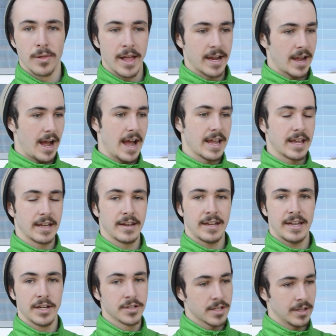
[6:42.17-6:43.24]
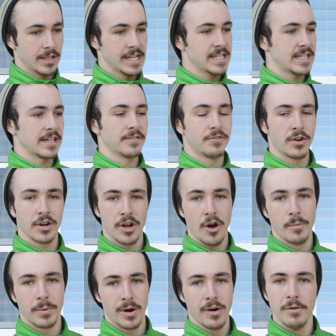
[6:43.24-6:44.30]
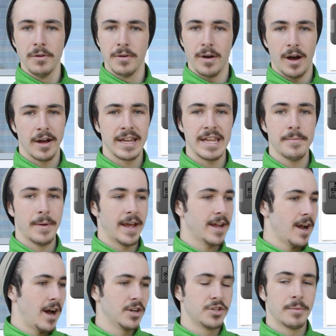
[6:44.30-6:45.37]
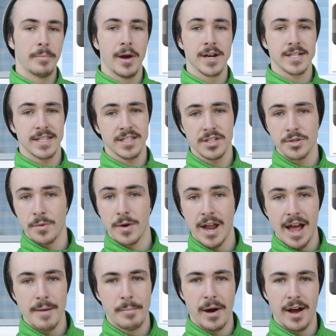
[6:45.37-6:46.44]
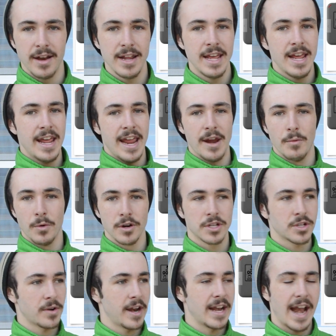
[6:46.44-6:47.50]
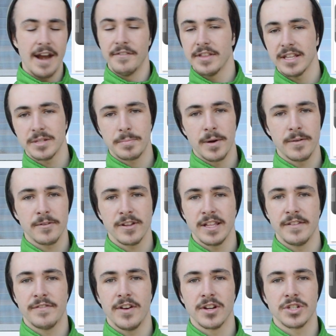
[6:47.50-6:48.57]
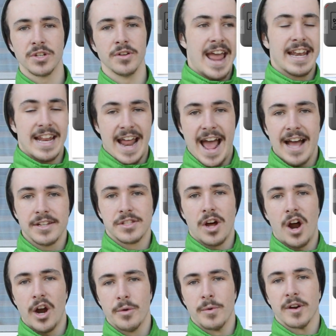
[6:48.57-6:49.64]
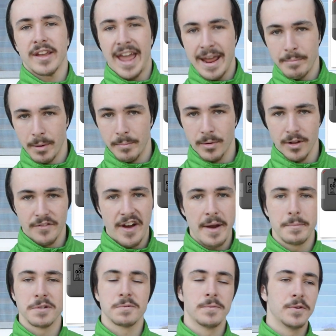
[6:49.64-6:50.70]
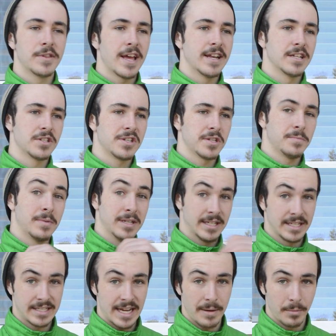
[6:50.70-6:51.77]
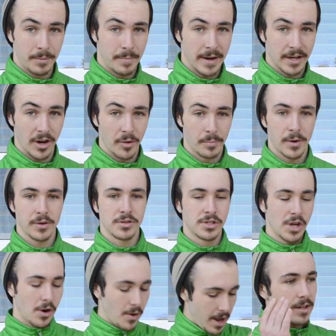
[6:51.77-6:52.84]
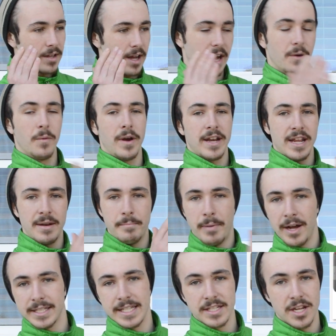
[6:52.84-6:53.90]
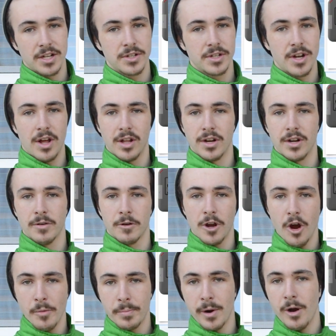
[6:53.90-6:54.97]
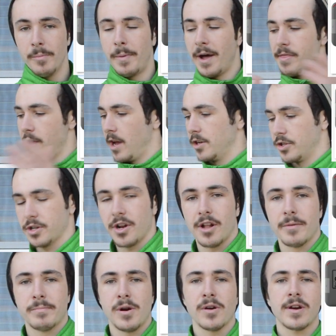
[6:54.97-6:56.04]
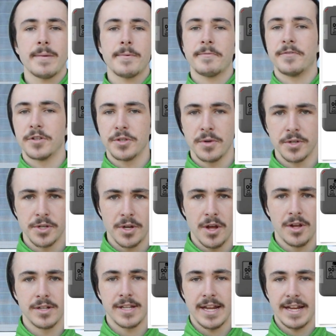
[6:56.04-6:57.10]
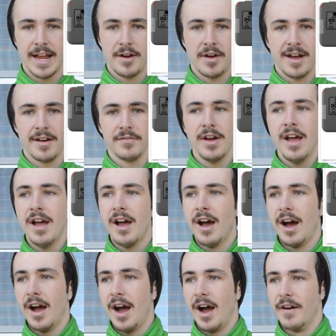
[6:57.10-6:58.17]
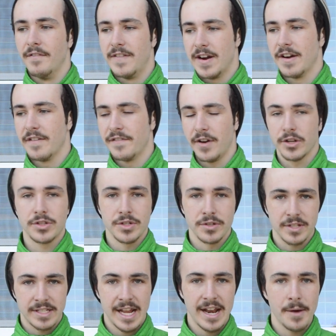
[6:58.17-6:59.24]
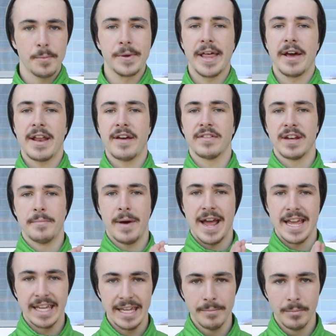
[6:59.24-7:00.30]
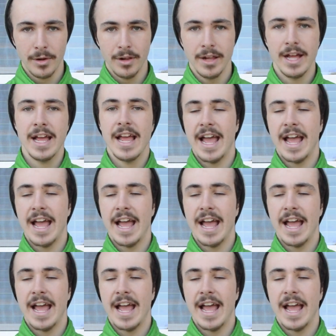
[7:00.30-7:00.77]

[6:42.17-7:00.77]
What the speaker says: Like, I can, here's a listing for a GoPro on eBay, $100. This is the one I bought. It works great, everything's perfectly functional, and it has the hardware capable of HyperSmooth, and it's just been disabled by GoPro. So I went in, bought this $100 GoPro, bought the $100 program, and for $200, I now have a very functional setup without having to buy a gimbal.